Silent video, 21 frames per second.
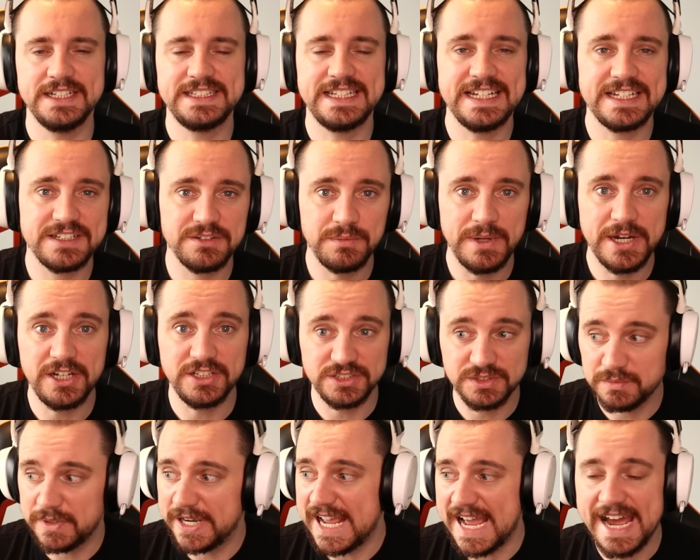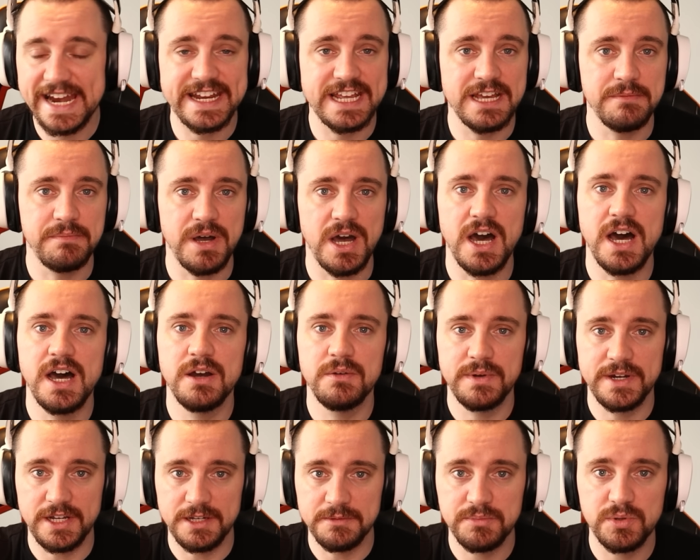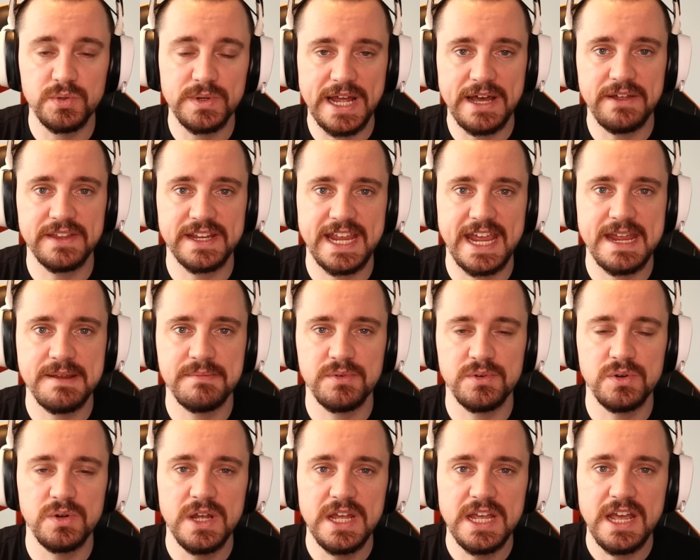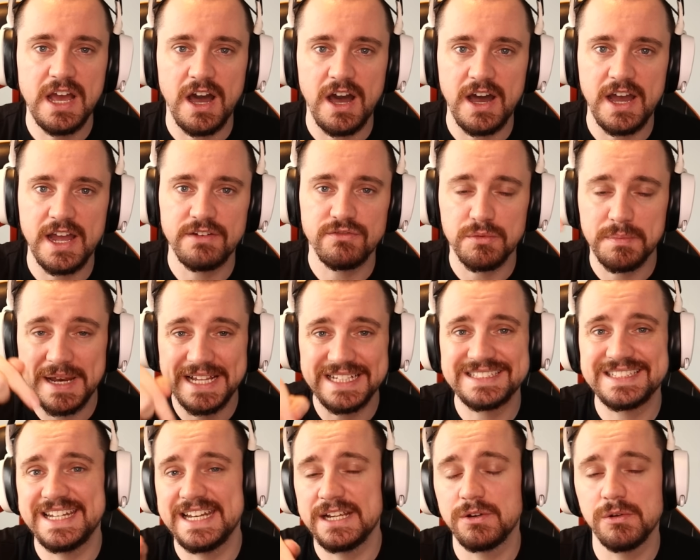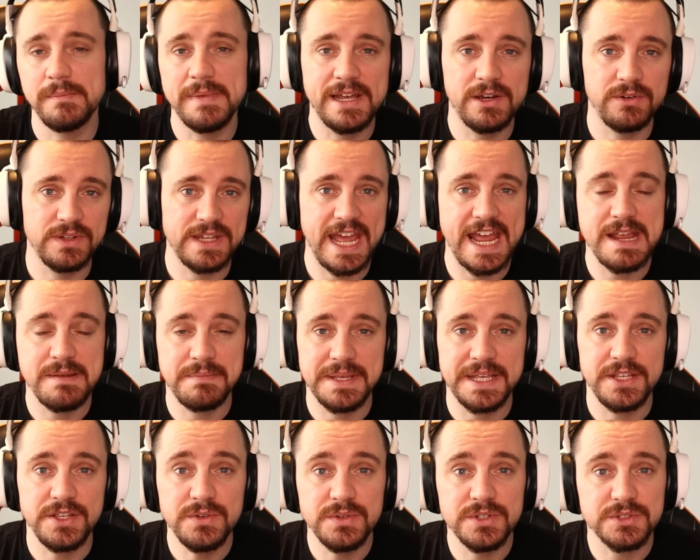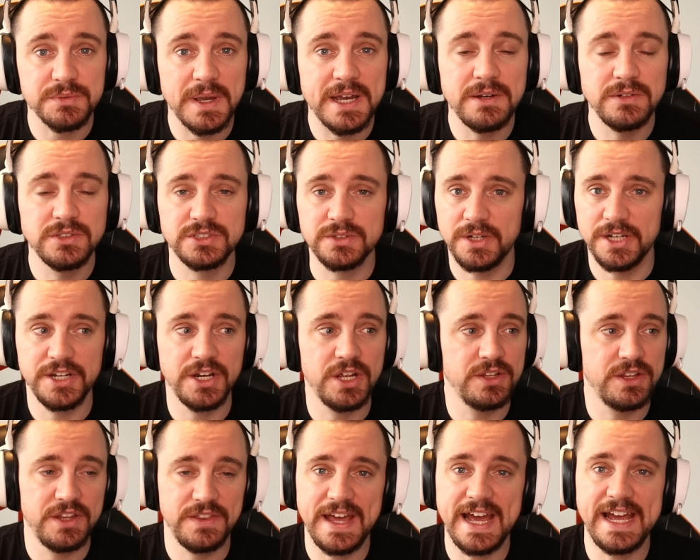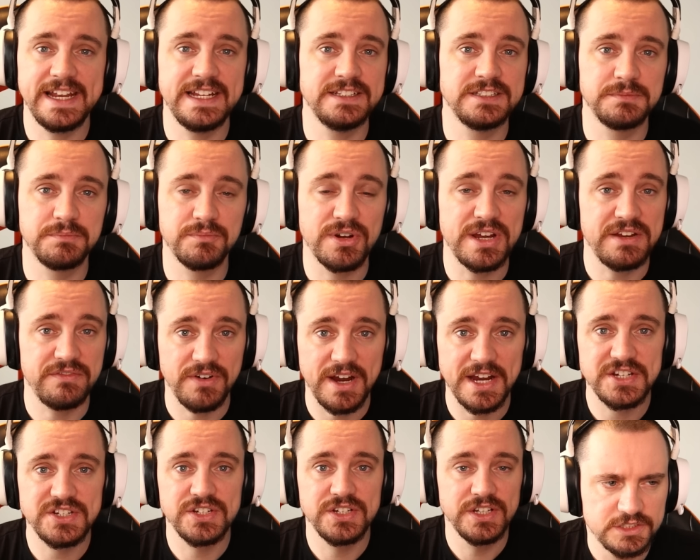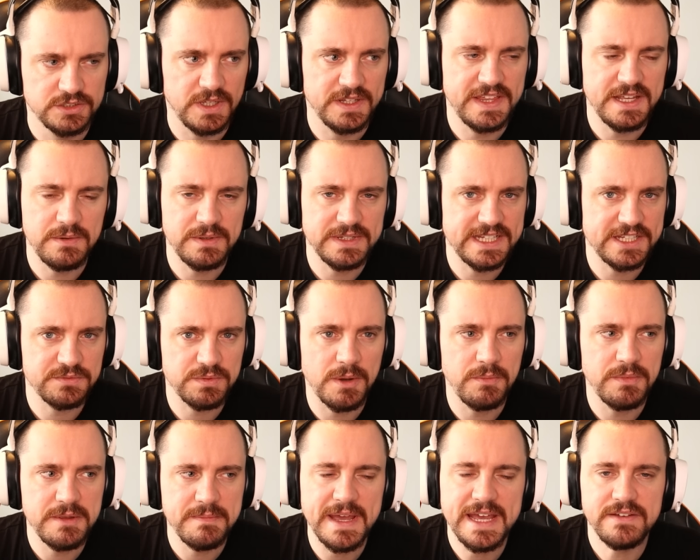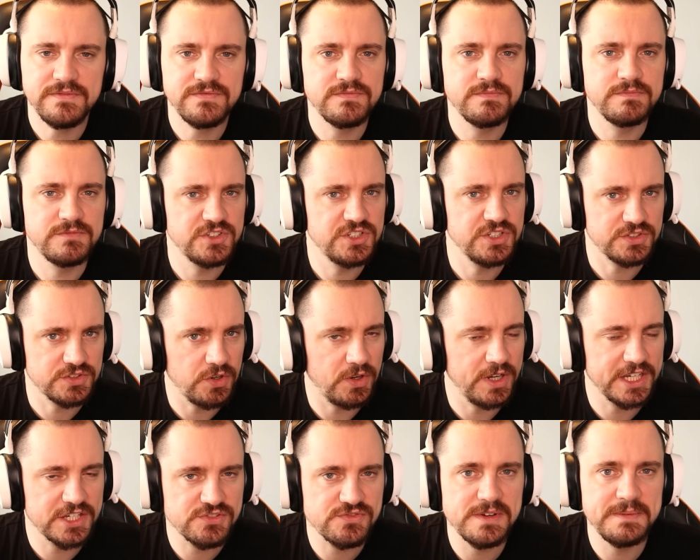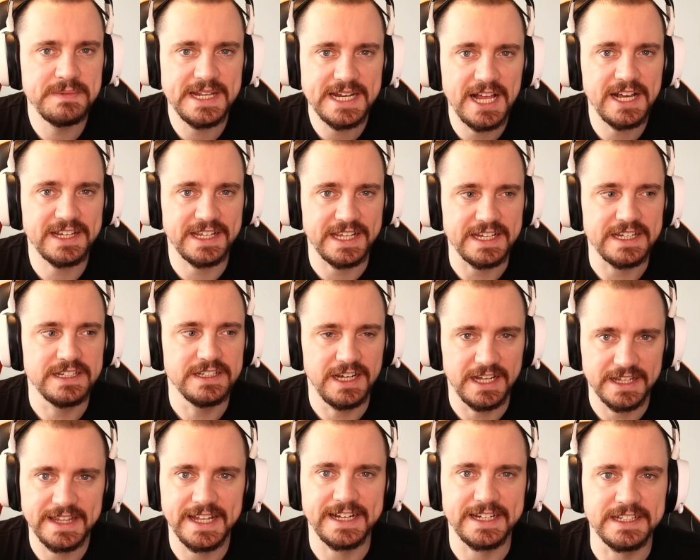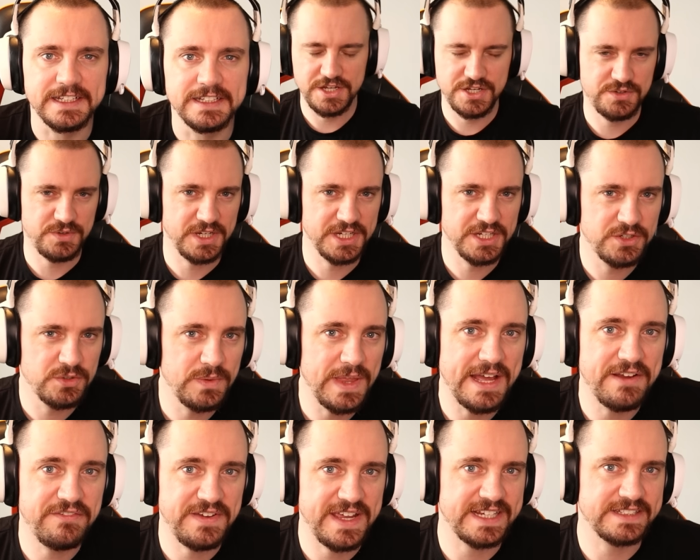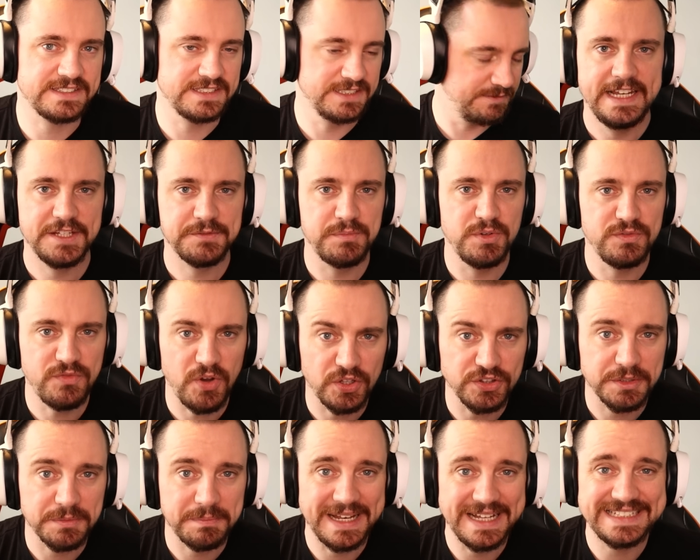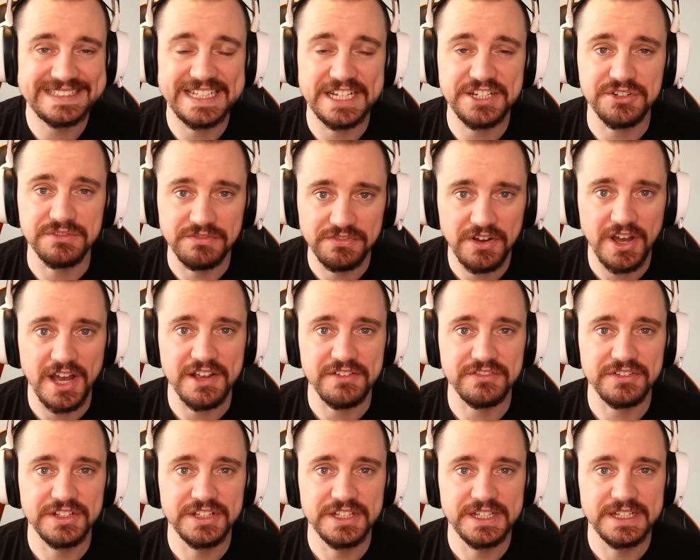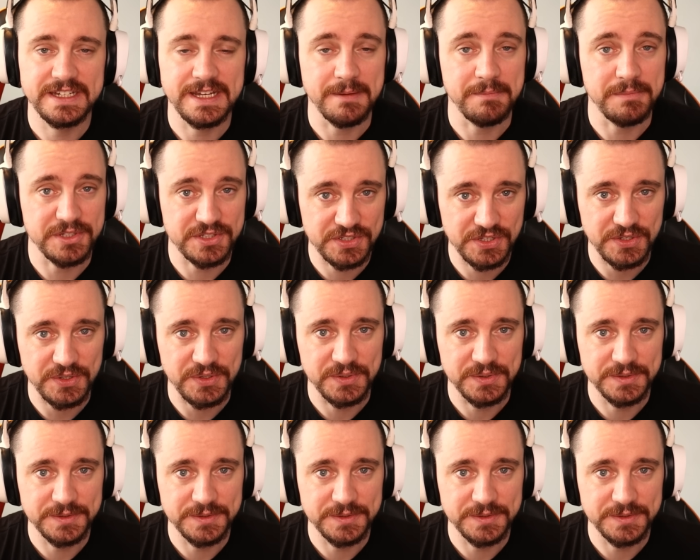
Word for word: I did, when I when I had it apart, when I pulled out the cable, I replaced the liquid metal on the A P U as well, so I know that that is pretty fresh. So I think with this one, we may have just got extremely lucky, I think. So I can call that a fix. Let's move on to PlayStation five, number two.